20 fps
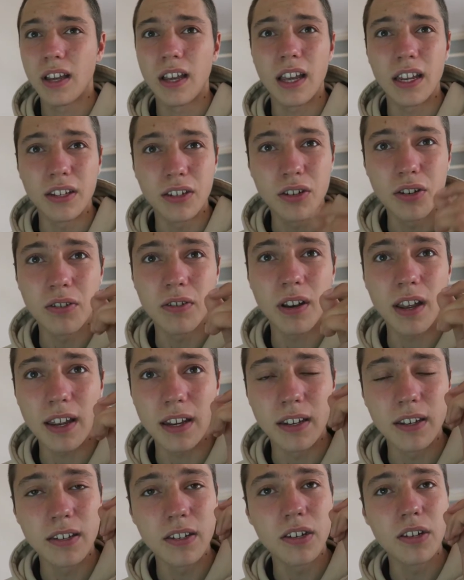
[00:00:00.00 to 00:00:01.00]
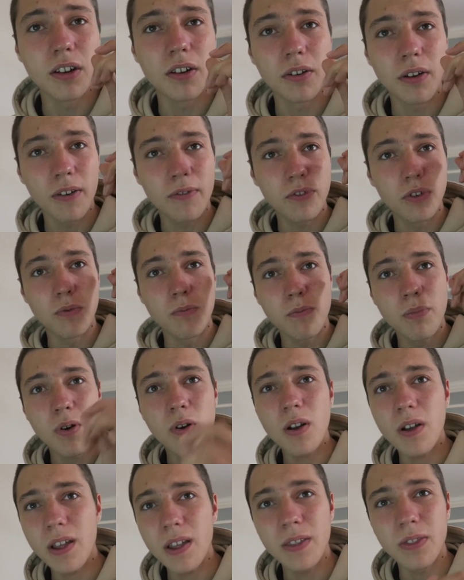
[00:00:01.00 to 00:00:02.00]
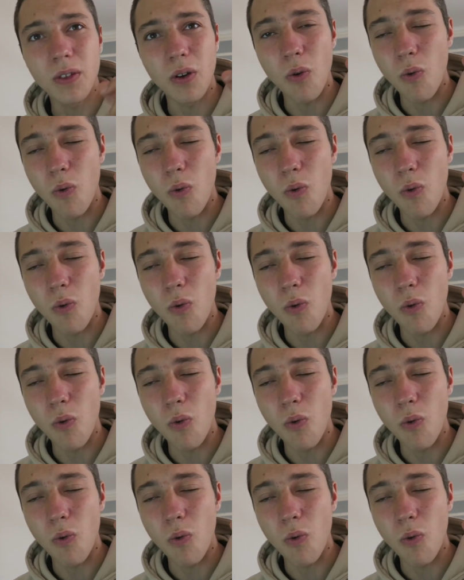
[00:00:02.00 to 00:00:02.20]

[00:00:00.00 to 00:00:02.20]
And you know, have you put in